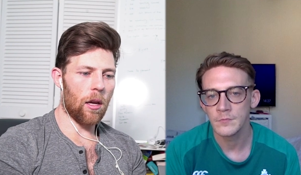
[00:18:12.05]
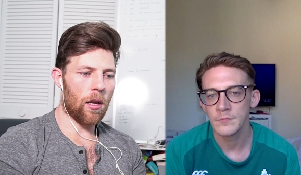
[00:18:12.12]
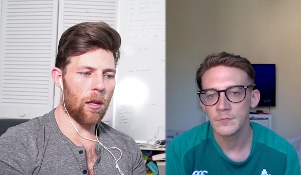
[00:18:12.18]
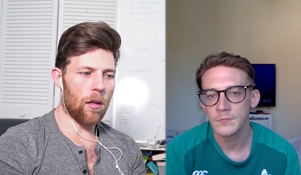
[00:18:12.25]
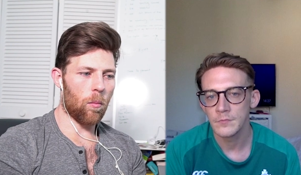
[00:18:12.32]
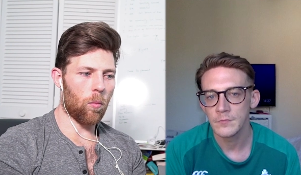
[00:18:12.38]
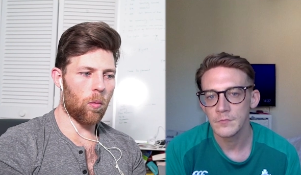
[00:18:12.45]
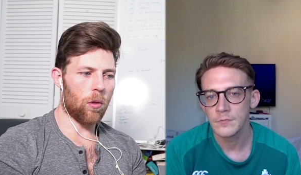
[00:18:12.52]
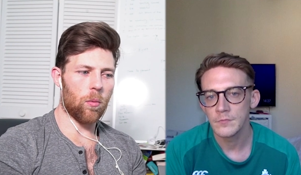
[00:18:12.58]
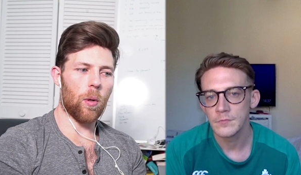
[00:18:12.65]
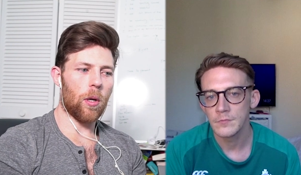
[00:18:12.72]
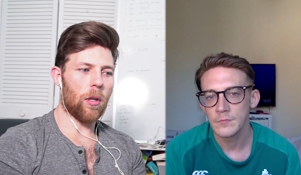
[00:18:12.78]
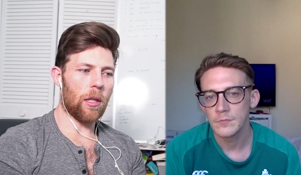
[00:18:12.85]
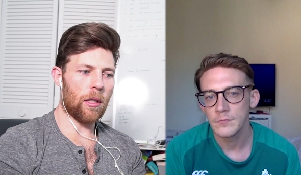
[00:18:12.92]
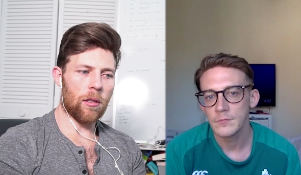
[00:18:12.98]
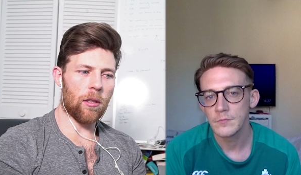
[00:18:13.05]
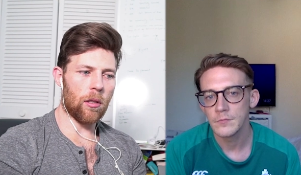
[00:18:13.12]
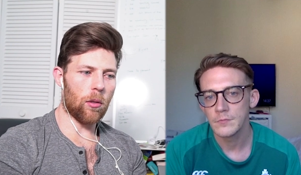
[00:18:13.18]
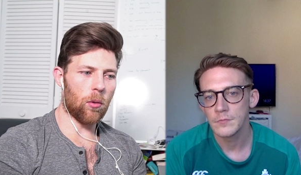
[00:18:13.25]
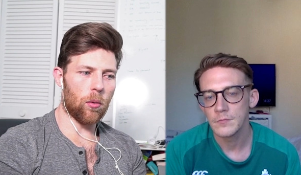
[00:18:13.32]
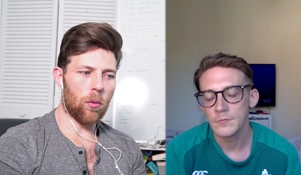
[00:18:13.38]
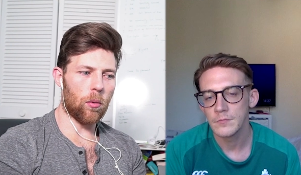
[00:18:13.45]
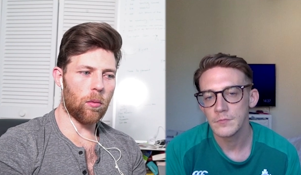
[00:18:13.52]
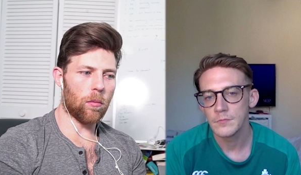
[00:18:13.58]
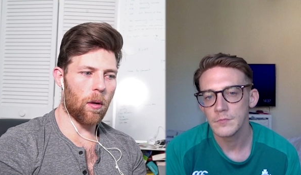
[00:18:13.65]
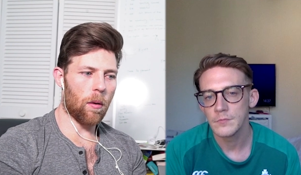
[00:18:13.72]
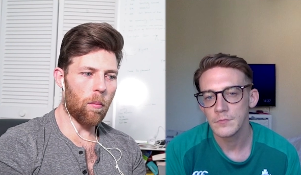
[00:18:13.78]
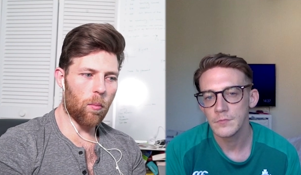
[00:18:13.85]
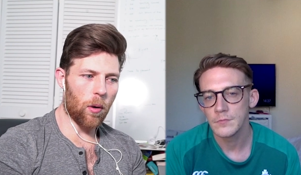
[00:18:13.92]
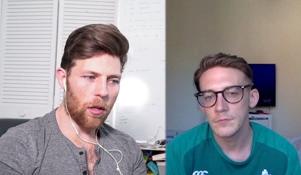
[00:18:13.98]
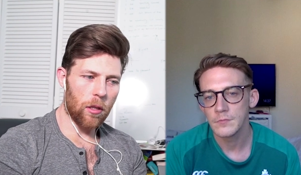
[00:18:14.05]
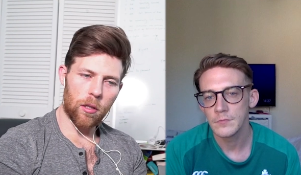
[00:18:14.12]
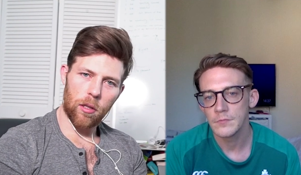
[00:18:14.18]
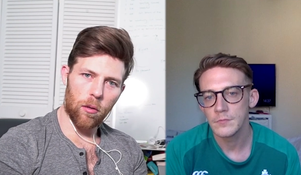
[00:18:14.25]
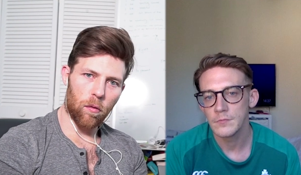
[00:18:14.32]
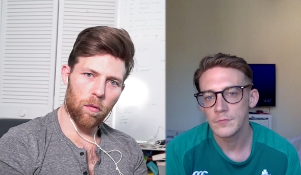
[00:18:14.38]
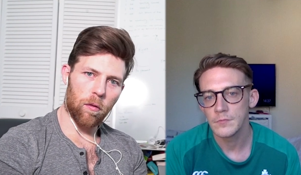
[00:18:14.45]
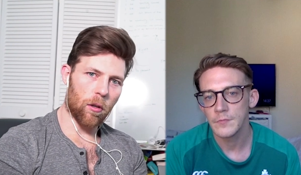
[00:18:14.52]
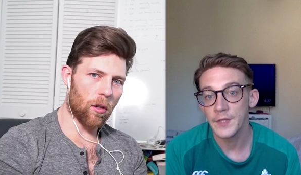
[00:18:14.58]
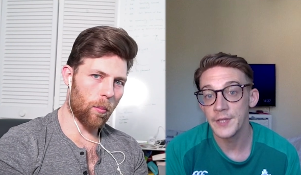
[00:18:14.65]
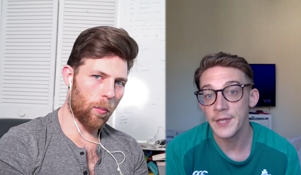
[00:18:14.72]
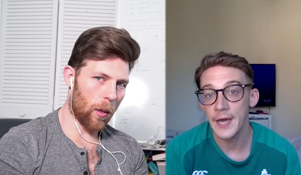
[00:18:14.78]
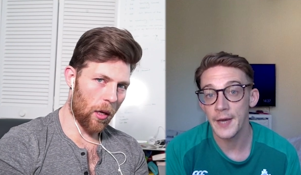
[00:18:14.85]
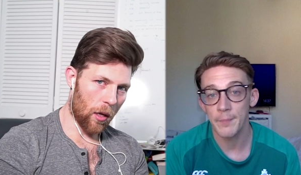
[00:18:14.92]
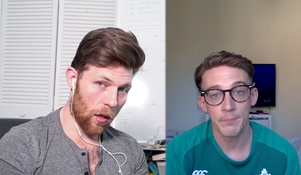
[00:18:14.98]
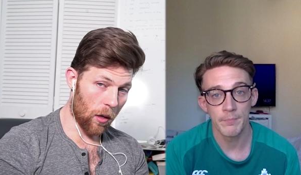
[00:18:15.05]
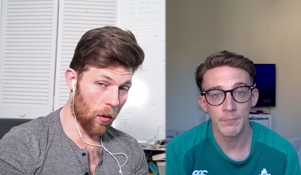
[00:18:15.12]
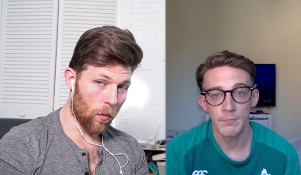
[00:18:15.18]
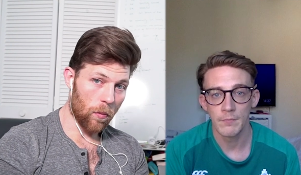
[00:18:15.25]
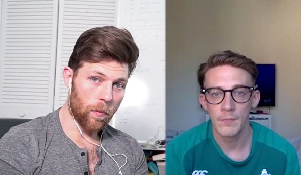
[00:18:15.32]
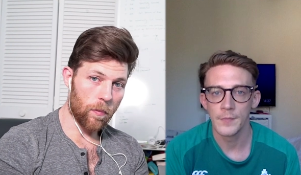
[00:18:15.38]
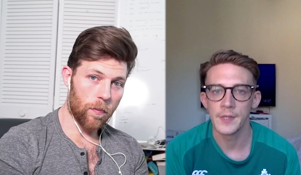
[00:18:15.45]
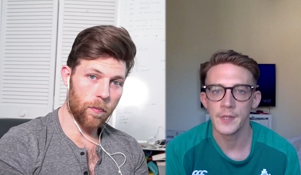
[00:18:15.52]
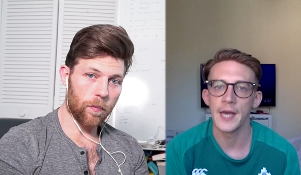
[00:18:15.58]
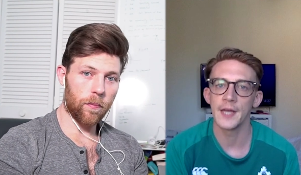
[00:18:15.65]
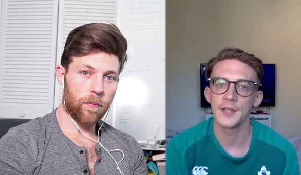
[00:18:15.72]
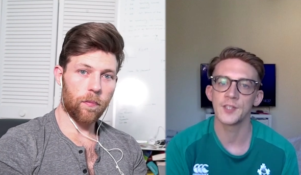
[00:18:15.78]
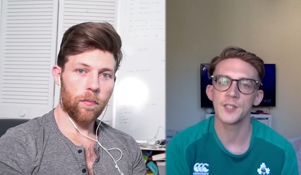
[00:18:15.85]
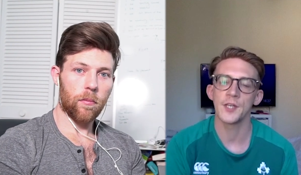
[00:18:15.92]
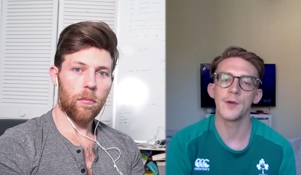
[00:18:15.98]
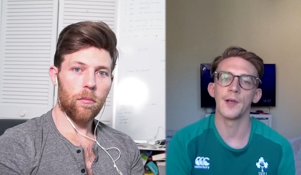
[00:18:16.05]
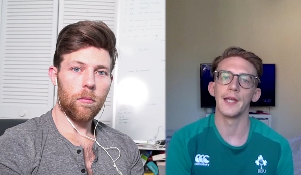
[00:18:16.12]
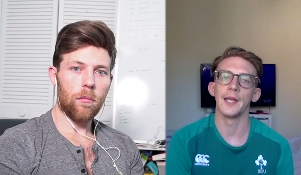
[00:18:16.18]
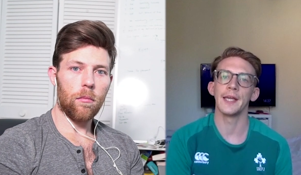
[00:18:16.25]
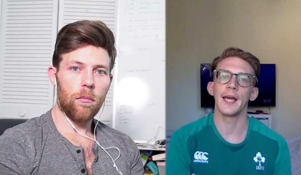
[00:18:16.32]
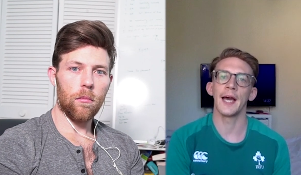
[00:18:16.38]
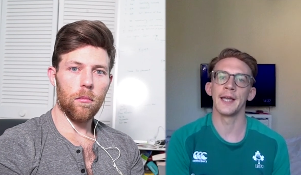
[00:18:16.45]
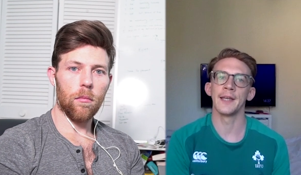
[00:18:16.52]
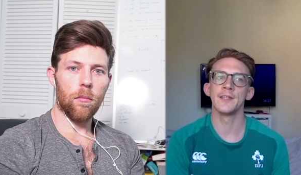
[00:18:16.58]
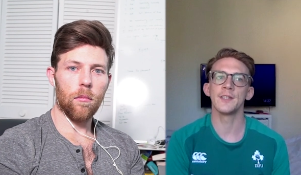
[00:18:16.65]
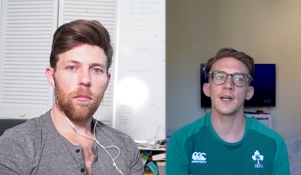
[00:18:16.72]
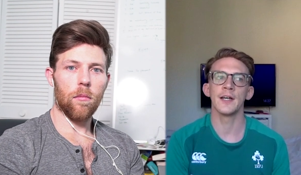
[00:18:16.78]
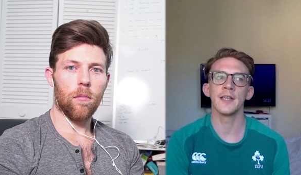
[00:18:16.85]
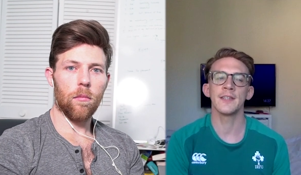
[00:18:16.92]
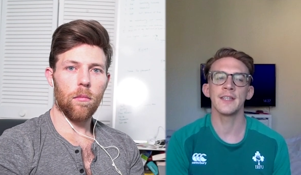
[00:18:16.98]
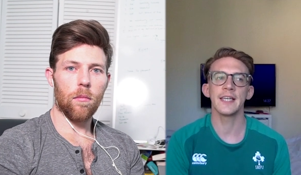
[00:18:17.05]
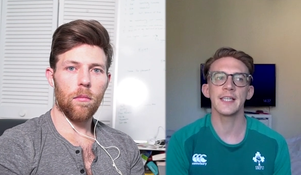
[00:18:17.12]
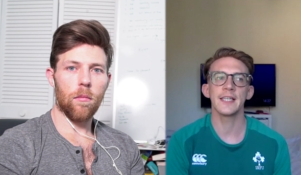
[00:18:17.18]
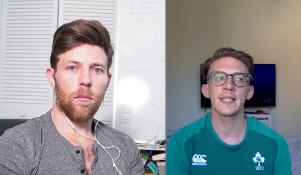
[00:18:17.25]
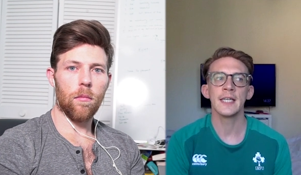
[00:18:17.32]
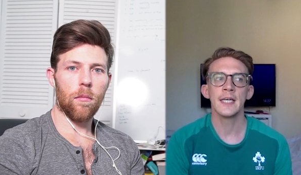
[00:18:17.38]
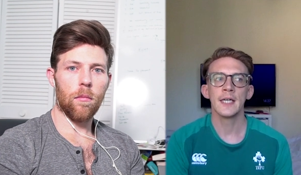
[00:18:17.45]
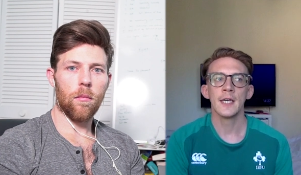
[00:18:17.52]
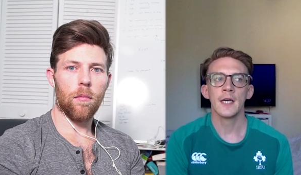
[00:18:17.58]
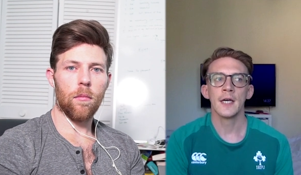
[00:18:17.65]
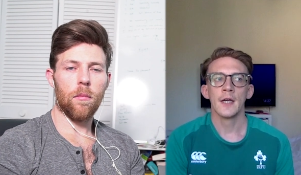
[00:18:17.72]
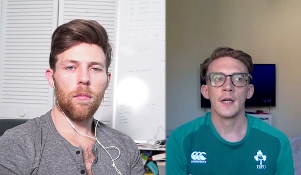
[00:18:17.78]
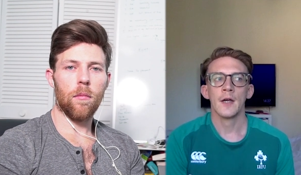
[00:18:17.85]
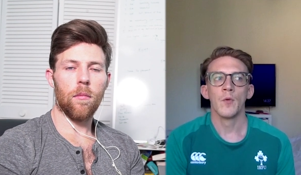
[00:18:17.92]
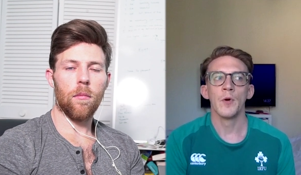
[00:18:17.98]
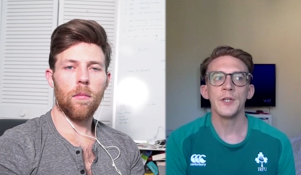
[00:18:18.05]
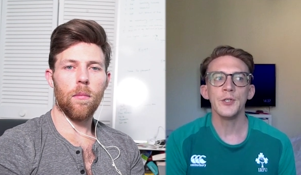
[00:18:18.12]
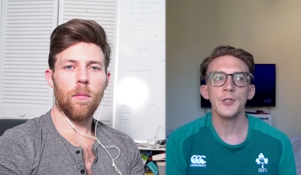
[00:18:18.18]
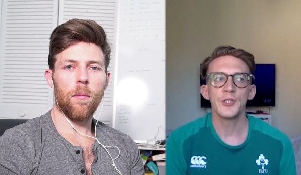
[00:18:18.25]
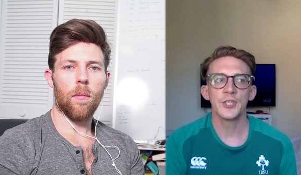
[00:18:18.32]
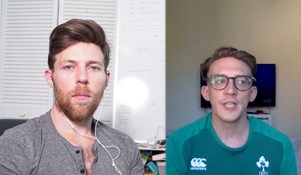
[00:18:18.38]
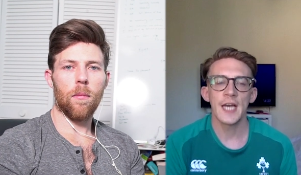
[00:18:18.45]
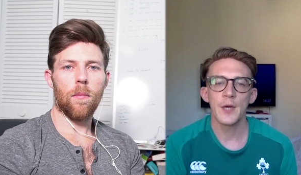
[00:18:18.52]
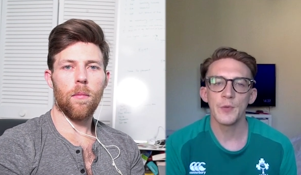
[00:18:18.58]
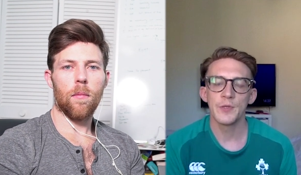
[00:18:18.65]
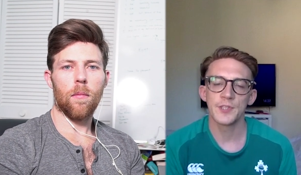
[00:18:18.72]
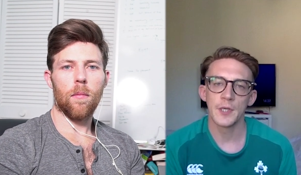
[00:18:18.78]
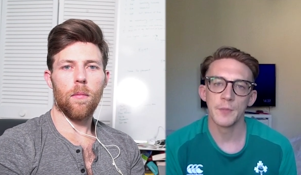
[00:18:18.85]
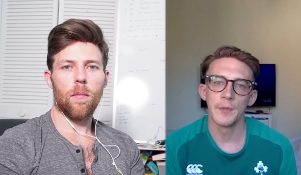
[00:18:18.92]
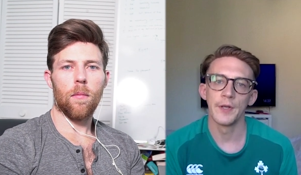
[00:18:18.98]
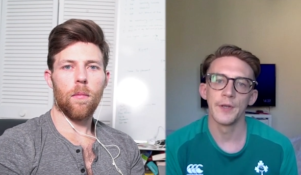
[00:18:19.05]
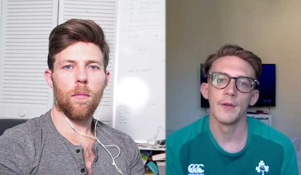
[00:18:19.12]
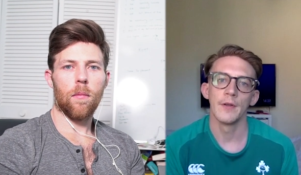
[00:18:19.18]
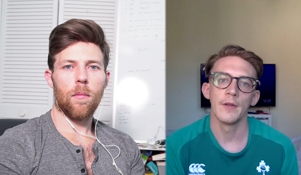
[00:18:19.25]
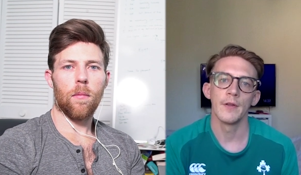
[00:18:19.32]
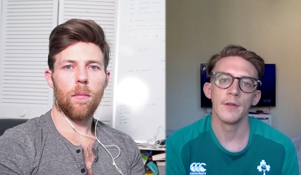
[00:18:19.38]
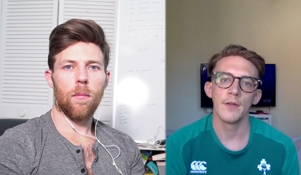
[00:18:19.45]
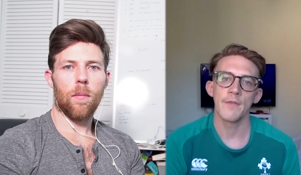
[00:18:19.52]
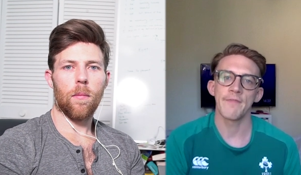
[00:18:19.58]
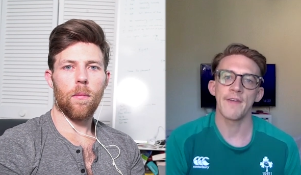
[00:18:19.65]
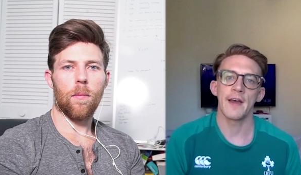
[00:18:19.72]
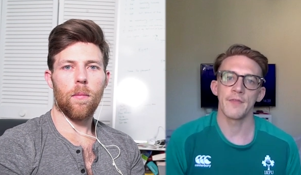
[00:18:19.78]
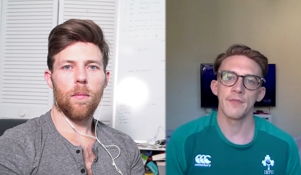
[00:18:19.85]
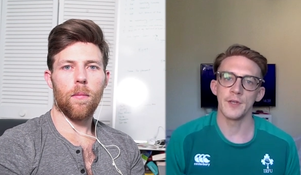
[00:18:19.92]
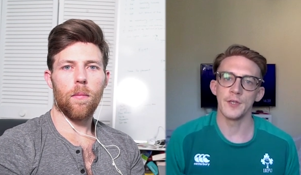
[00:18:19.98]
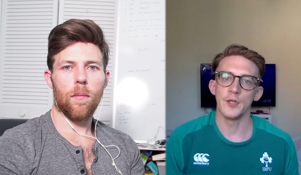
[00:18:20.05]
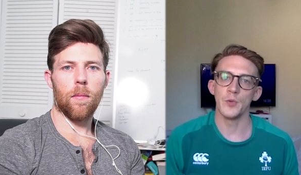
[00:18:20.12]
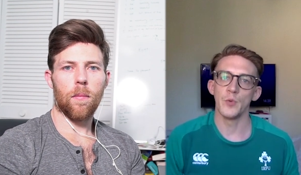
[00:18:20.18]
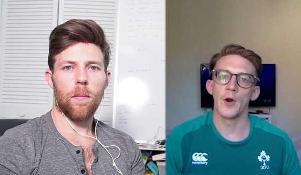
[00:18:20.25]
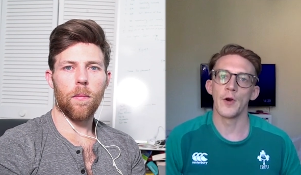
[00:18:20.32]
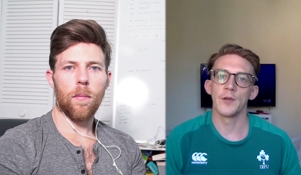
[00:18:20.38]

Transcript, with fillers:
Speaker 1: and was willing to embrace you for
Speaker 2: yeah. being you. Yeah, totally. And I think when you share with someone the fact that you are a